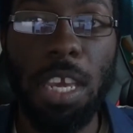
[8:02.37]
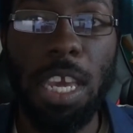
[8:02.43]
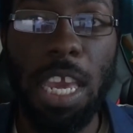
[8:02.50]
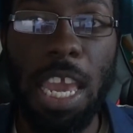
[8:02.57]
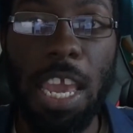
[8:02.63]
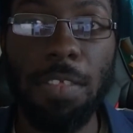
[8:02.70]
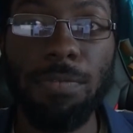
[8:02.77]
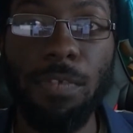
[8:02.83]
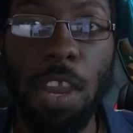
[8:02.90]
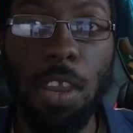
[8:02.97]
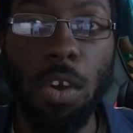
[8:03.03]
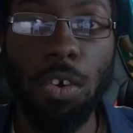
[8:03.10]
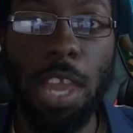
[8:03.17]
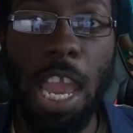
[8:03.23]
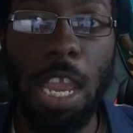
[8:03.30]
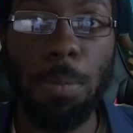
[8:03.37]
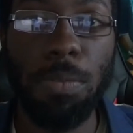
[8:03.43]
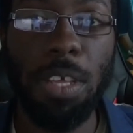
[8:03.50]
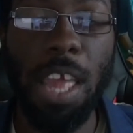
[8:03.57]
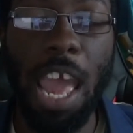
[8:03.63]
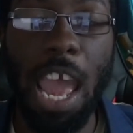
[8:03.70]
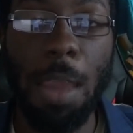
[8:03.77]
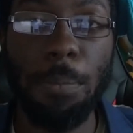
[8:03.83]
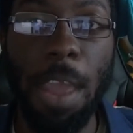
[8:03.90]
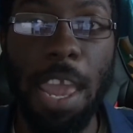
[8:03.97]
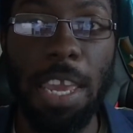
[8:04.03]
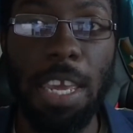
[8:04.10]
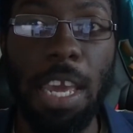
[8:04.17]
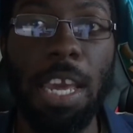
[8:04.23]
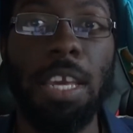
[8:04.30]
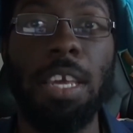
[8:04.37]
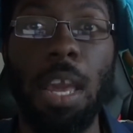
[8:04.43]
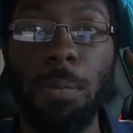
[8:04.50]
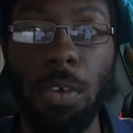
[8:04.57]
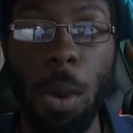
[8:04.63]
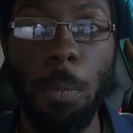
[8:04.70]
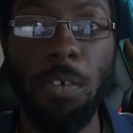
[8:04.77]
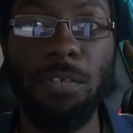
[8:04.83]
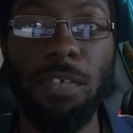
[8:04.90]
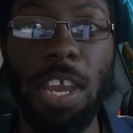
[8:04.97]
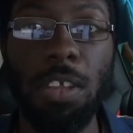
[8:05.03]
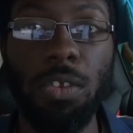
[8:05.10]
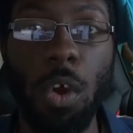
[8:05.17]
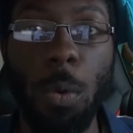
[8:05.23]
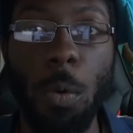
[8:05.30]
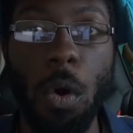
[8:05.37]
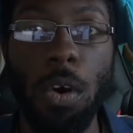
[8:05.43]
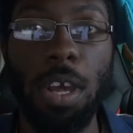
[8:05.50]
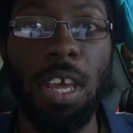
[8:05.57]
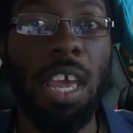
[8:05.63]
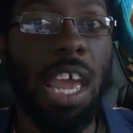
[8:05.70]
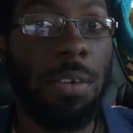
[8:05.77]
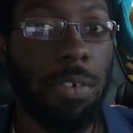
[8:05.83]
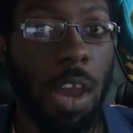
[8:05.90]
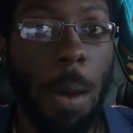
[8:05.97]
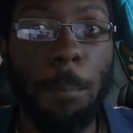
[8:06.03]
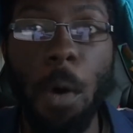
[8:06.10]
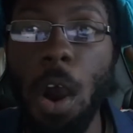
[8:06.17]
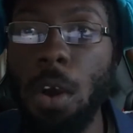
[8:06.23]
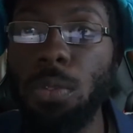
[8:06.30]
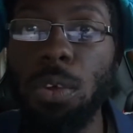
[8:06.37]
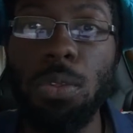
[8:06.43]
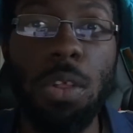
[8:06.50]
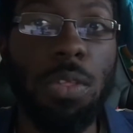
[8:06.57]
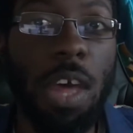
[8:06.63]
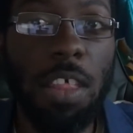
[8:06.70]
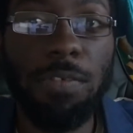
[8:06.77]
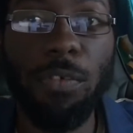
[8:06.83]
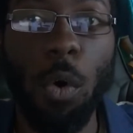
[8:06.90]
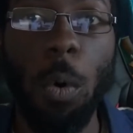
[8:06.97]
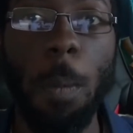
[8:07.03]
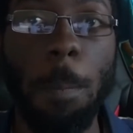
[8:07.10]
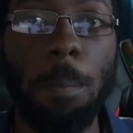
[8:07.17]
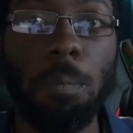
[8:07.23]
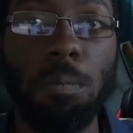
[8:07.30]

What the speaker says: in video games and anime can become a VTuber and become moderately successful.